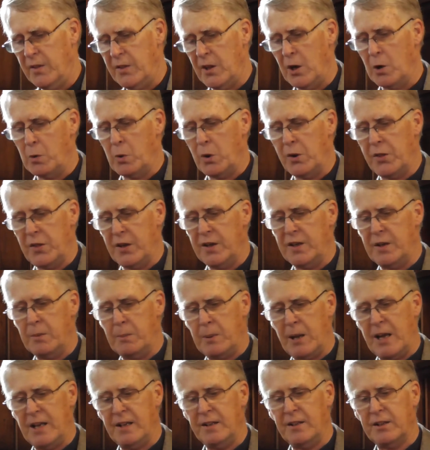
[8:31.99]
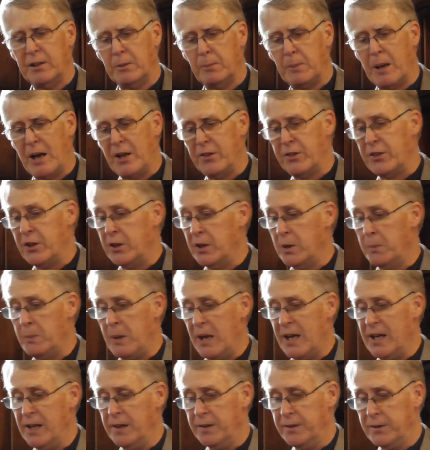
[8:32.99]
There were the debates about the
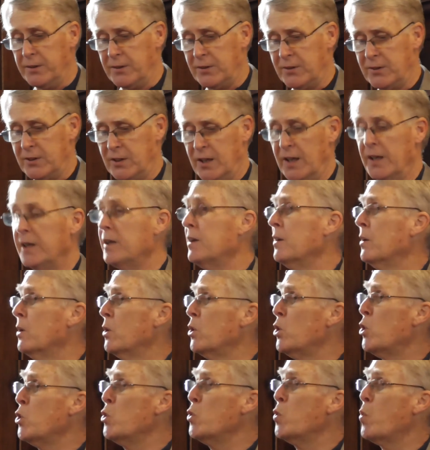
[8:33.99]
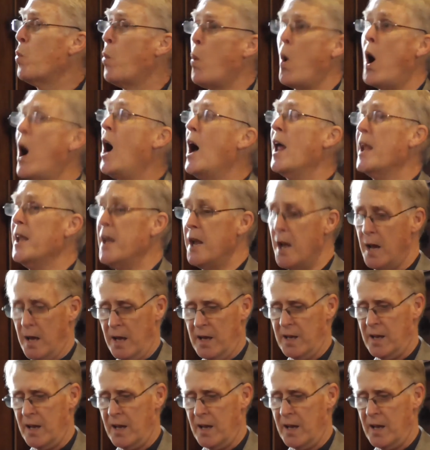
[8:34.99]
debates and who won.